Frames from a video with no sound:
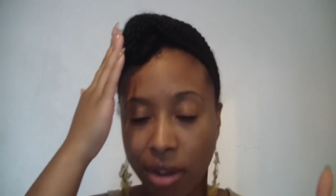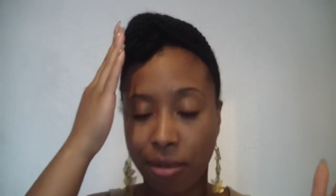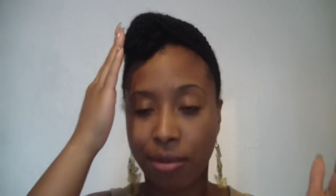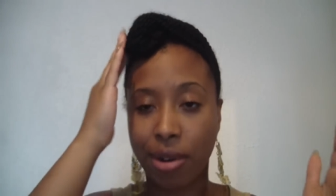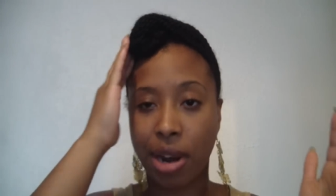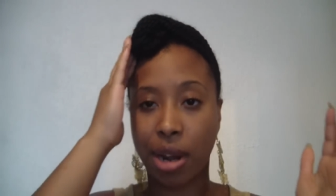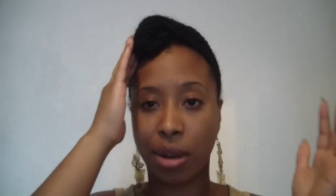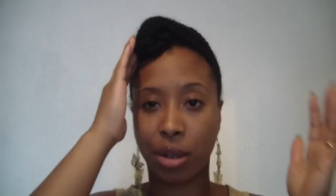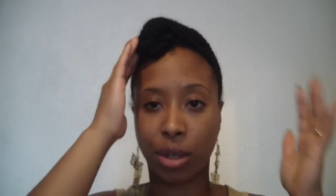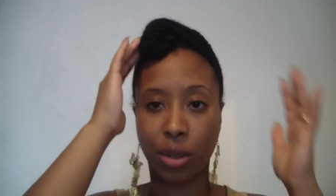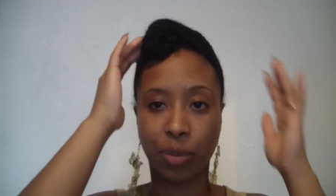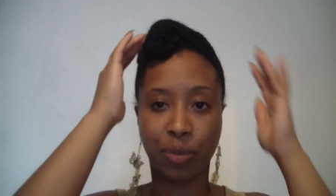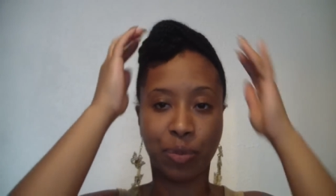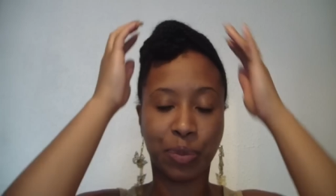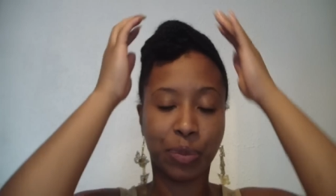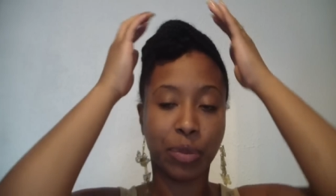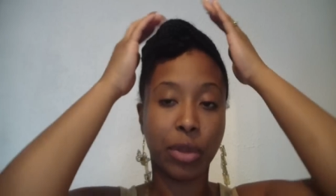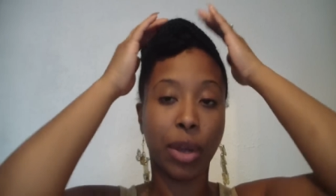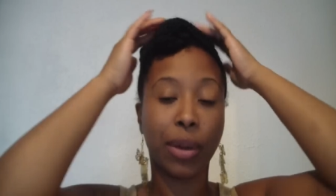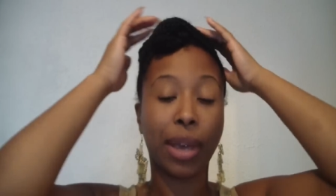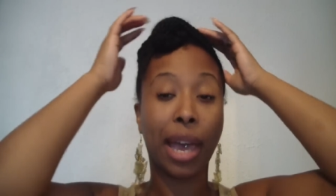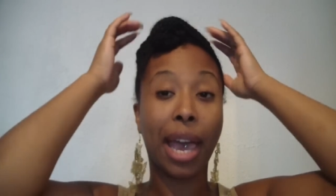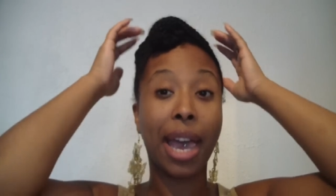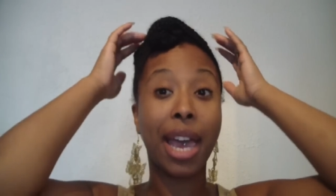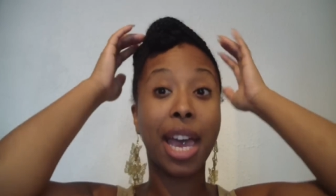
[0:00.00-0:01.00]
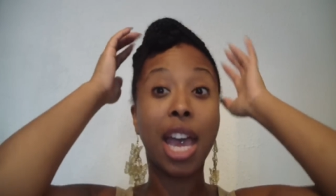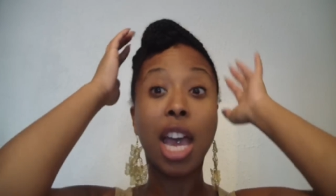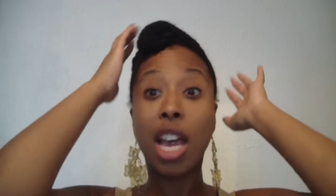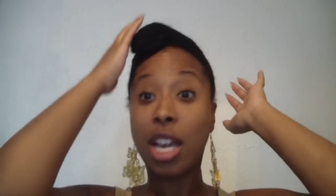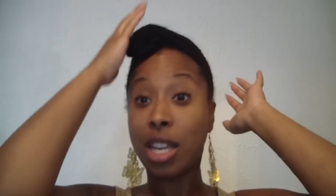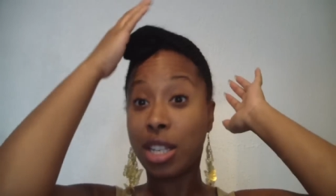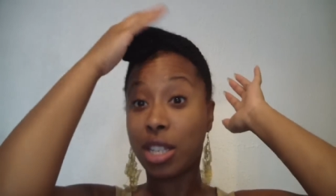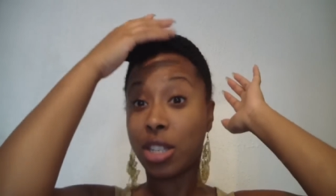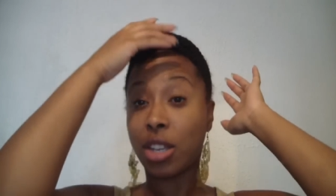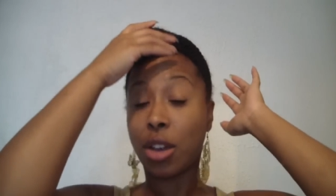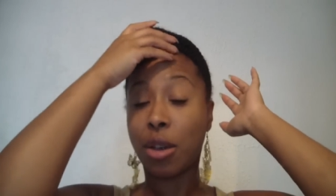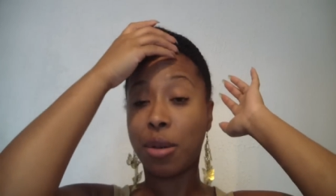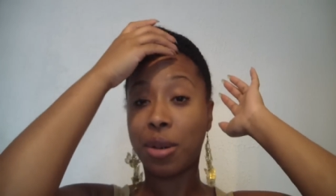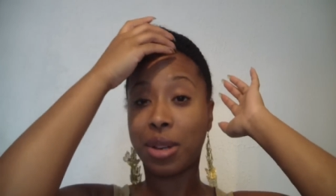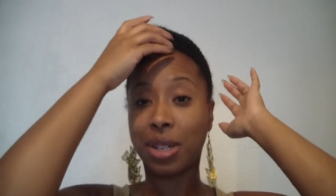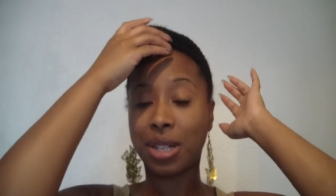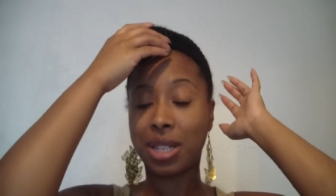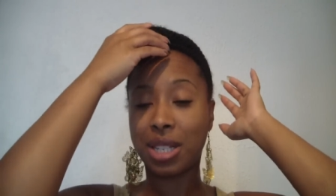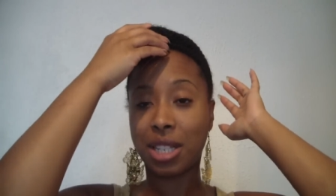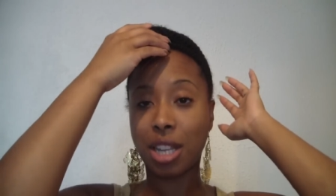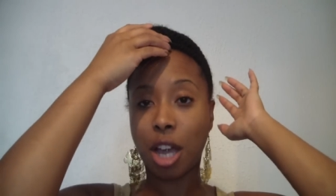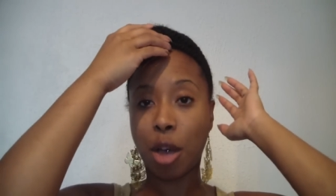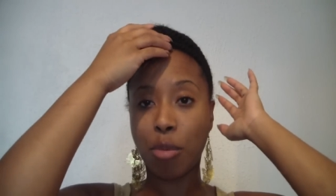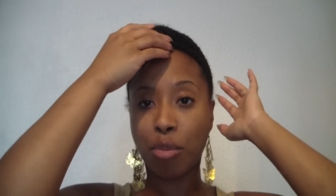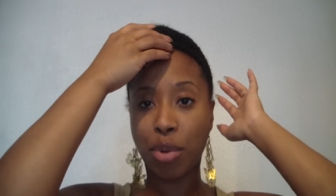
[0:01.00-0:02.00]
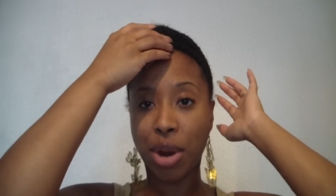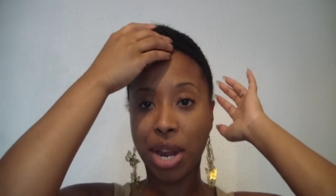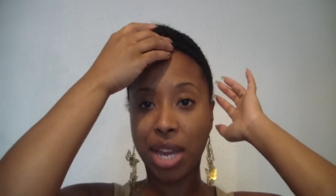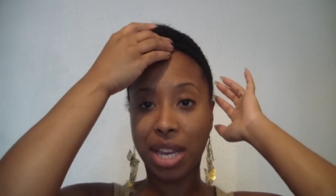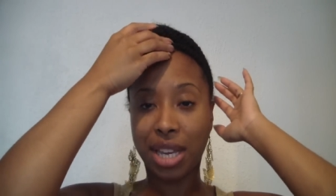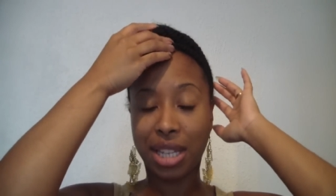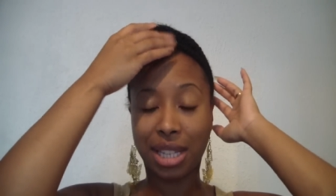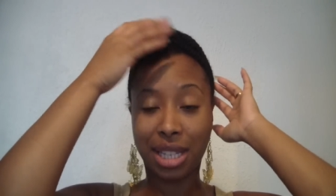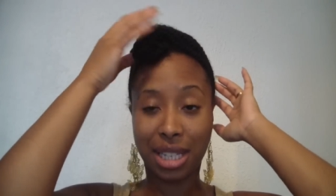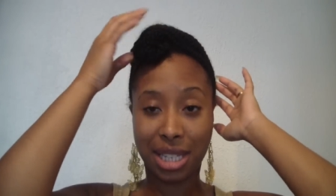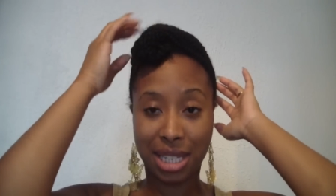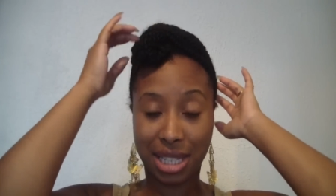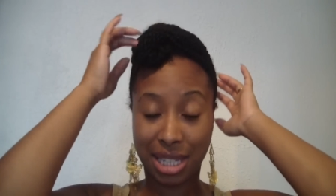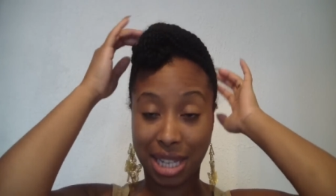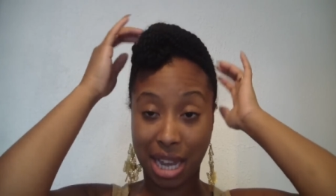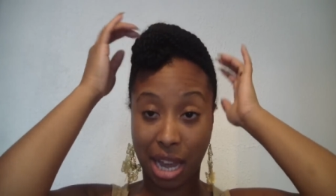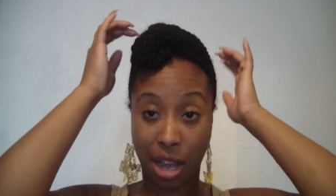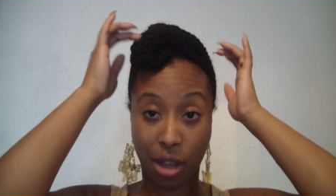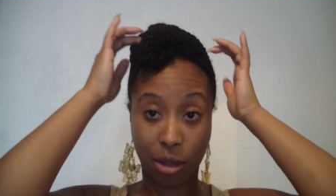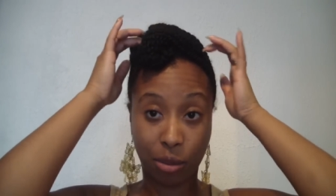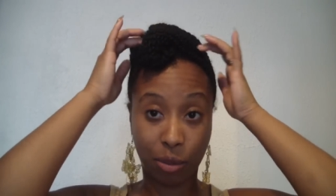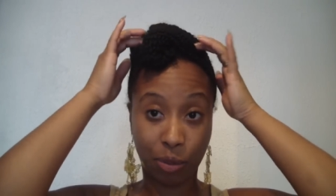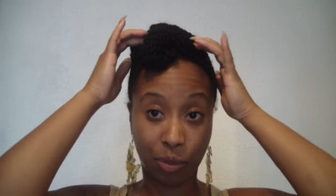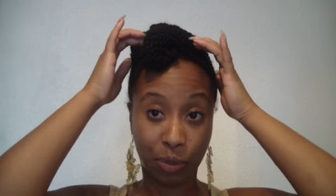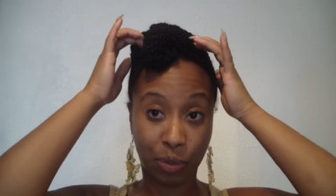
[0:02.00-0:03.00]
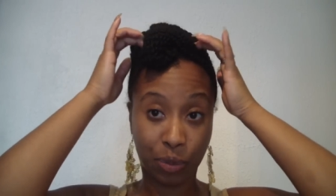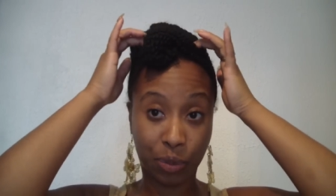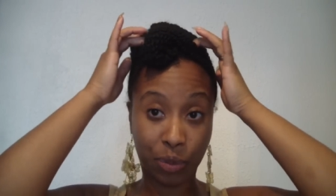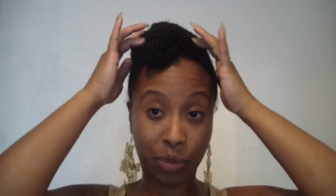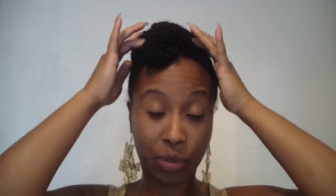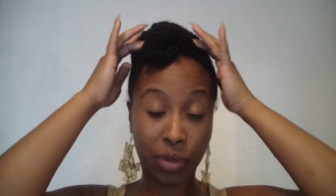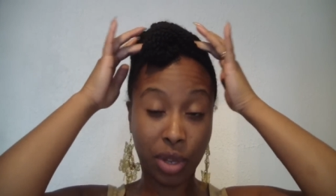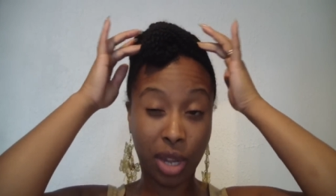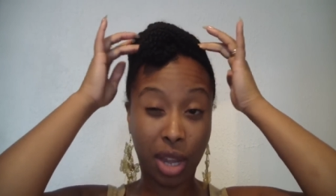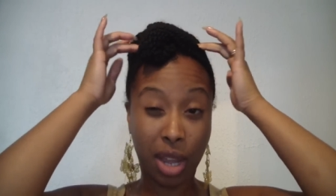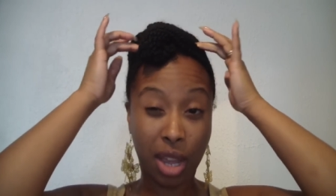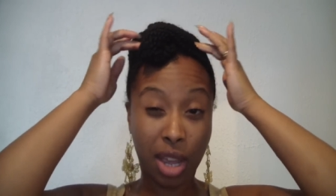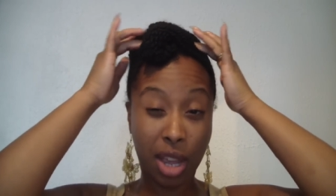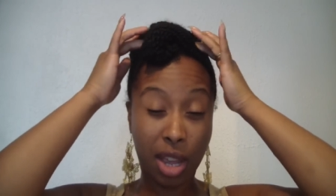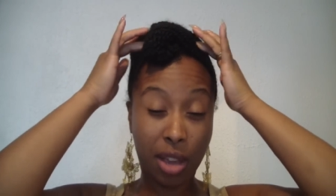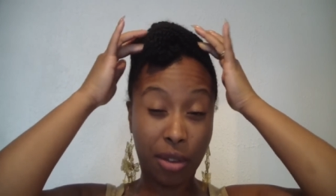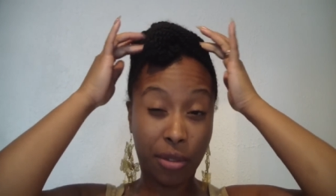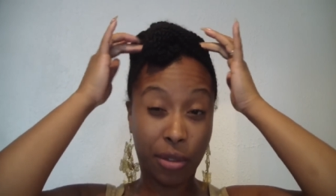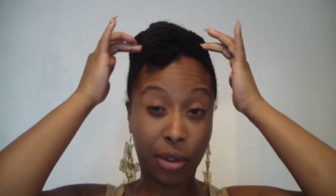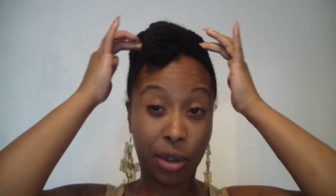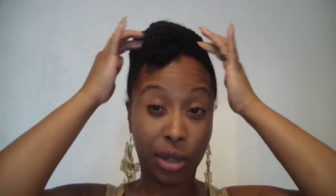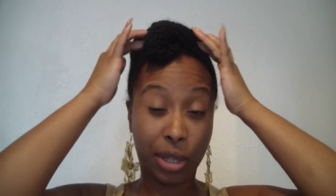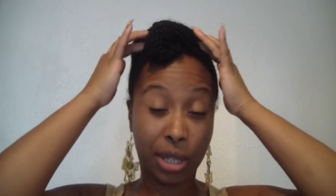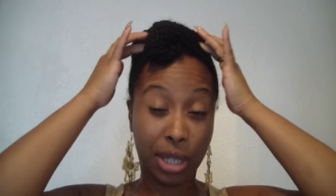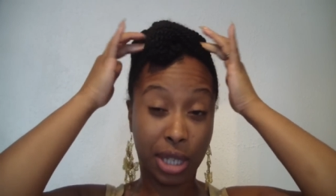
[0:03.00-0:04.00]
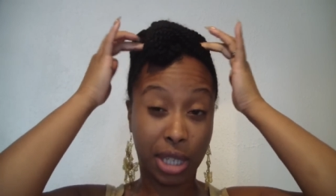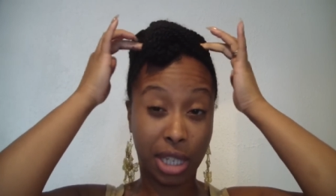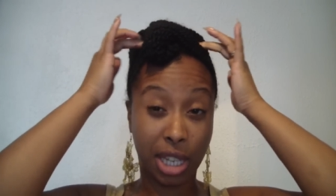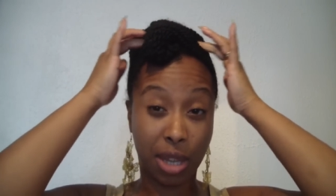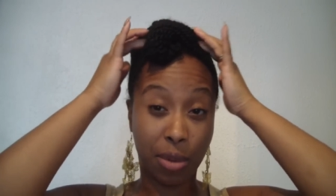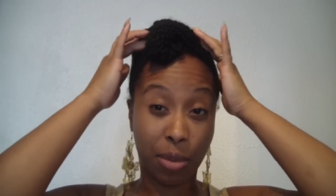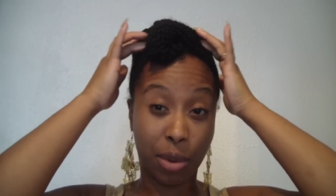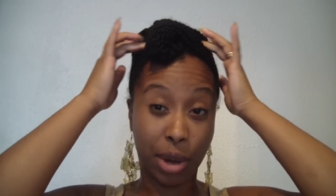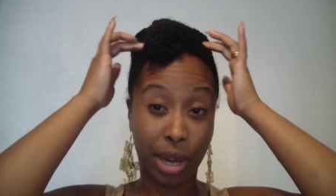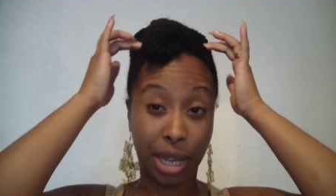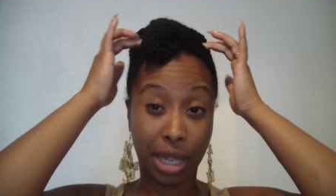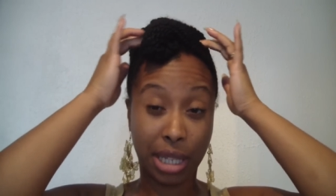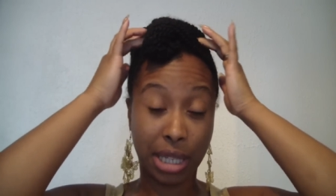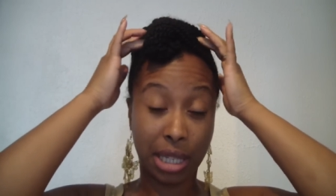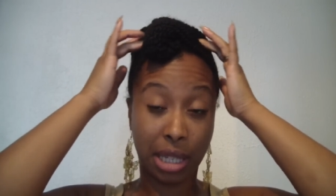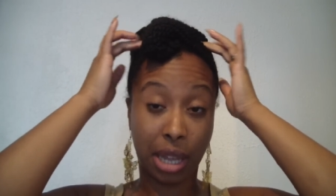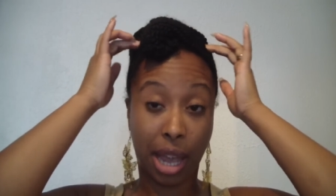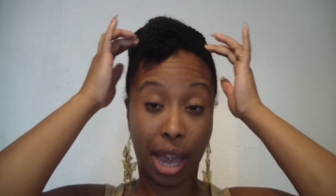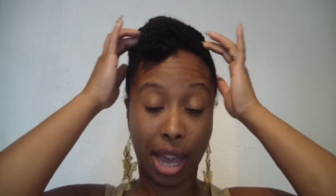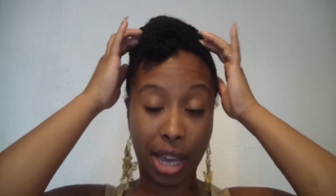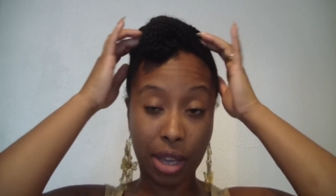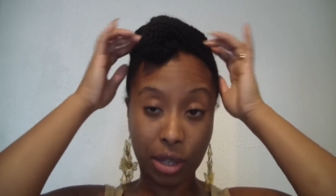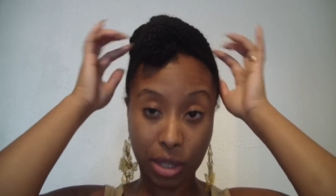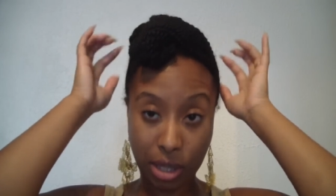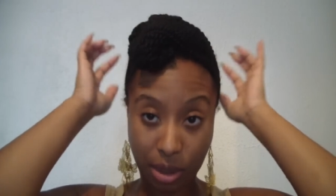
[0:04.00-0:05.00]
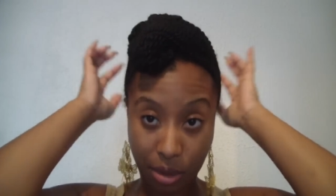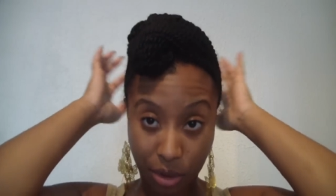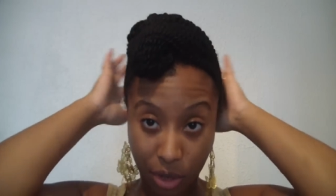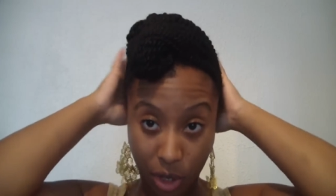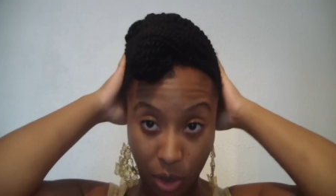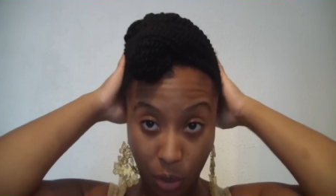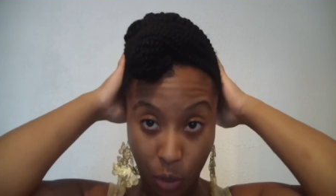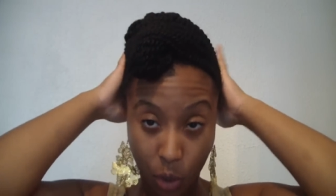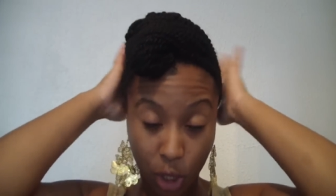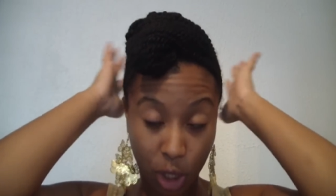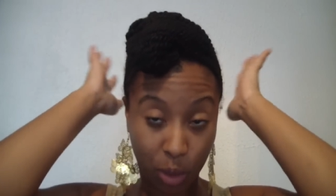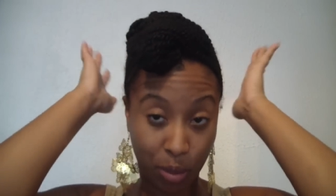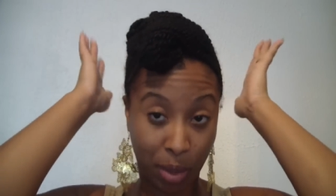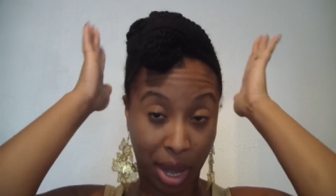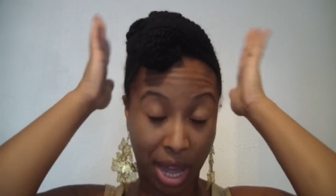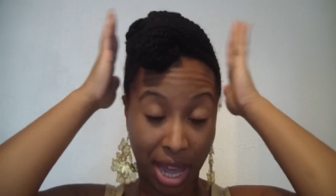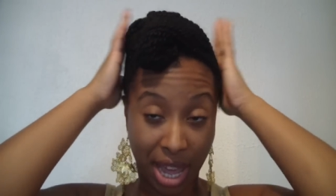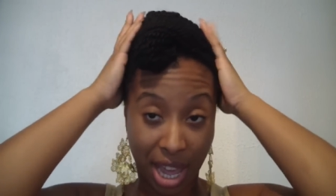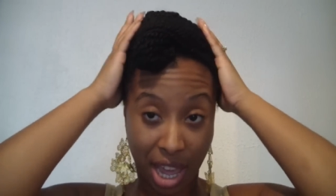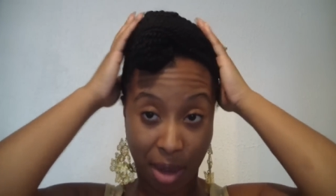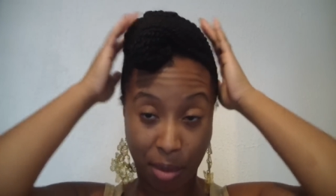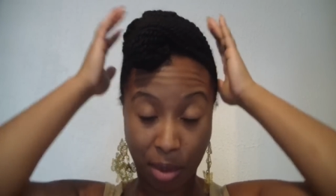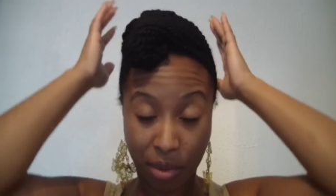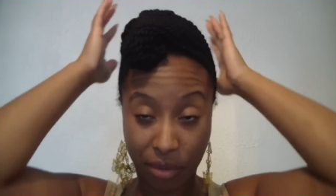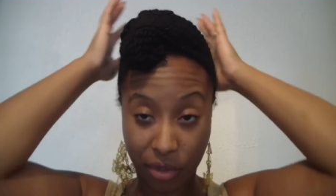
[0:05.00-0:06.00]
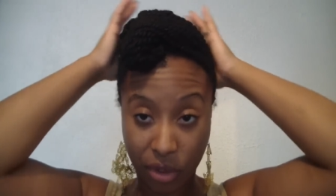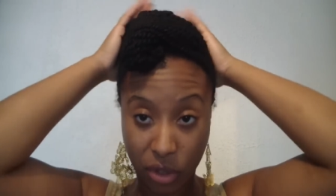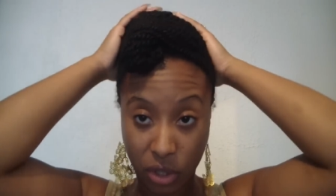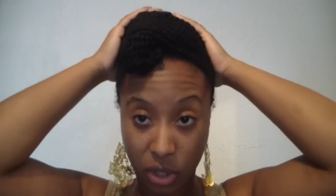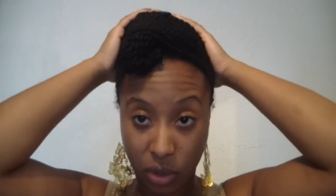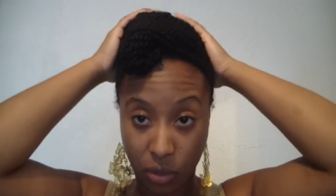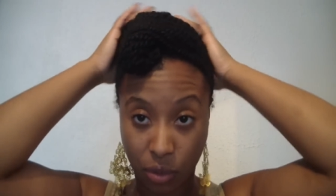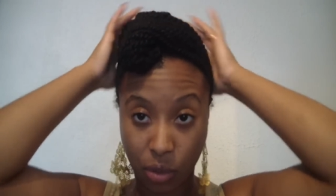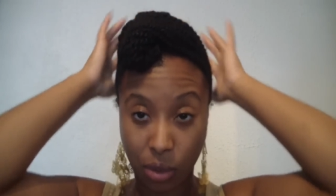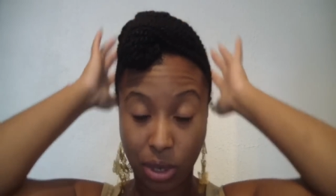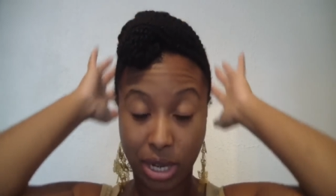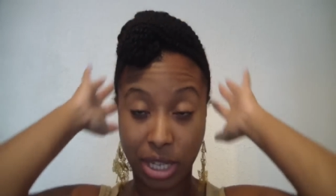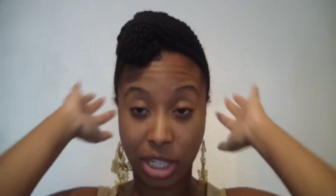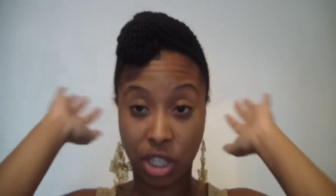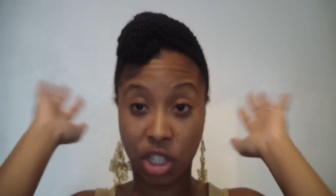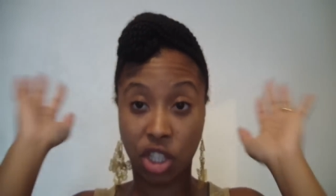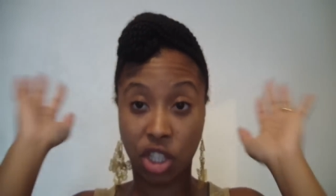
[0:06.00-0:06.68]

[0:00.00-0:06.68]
going round. Okay, so I'm going to start breaking this down for you to see what it's like, because I'm going to wash my hair. But first of all,